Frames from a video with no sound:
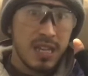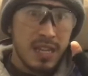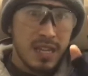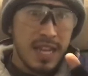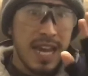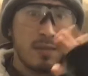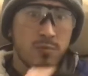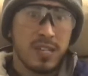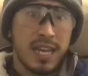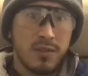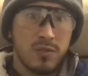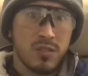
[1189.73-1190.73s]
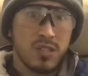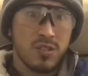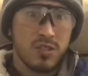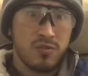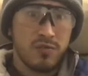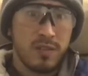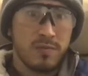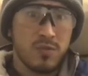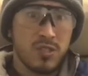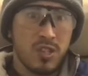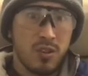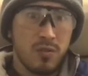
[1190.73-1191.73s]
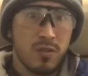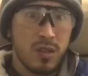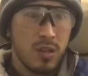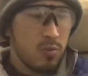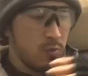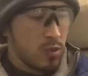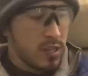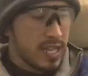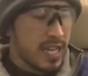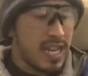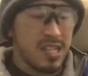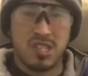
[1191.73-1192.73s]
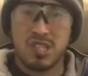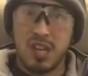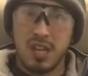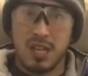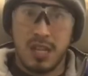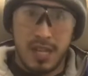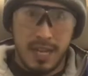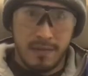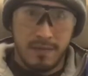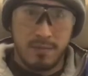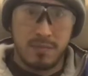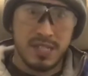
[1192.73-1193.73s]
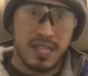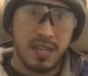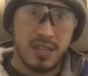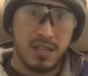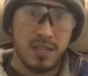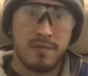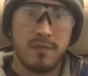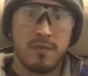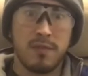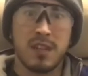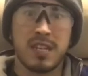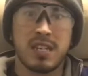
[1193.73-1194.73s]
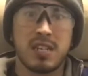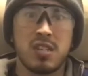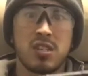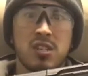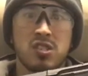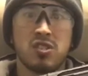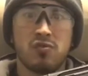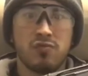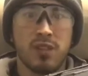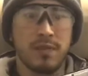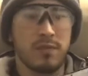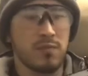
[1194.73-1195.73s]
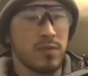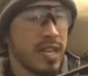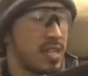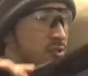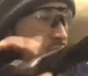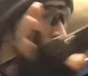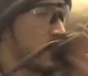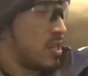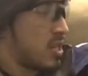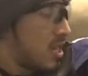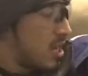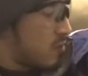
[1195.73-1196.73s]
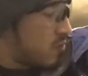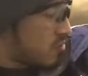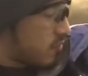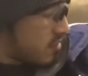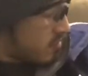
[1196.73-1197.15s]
that would count as an assault rifle. So we're looking at a certain length, particularly fulfilling the assault rifle category. Which brings me